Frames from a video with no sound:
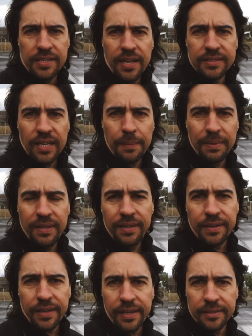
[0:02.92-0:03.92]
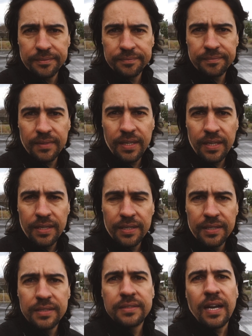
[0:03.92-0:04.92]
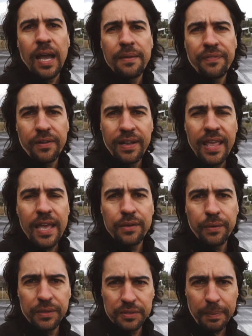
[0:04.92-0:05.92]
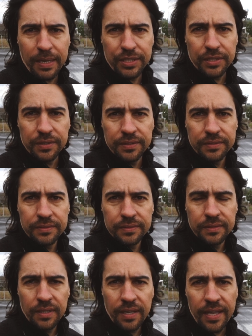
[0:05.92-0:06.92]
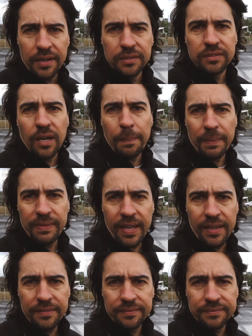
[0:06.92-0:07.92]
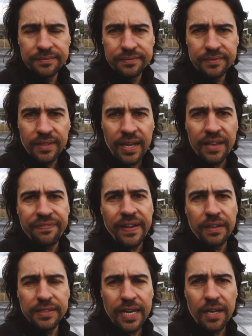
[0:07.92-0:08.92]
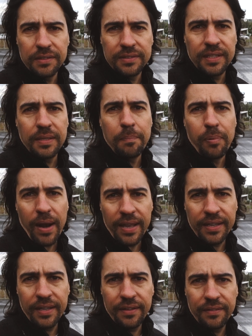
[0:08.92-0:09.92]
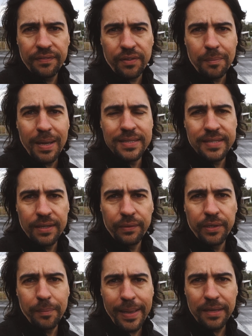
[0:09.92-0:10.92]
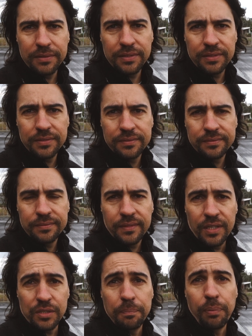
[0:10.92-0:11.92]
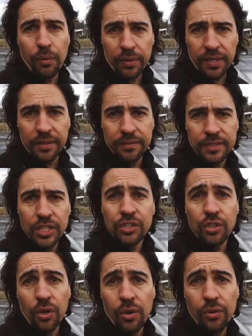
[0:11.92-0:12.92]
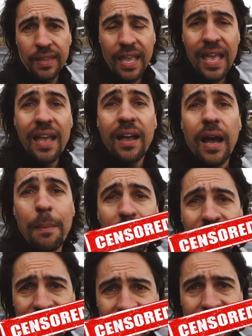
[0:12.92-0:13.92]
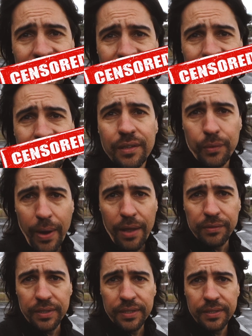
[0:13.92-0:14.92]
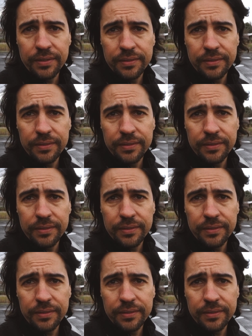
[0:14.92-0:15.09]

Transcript: that time of the year again. Time for an annual inspection. And on top of that, I found out that the bracket for my tail wheel mount is broken. So I'm grounded.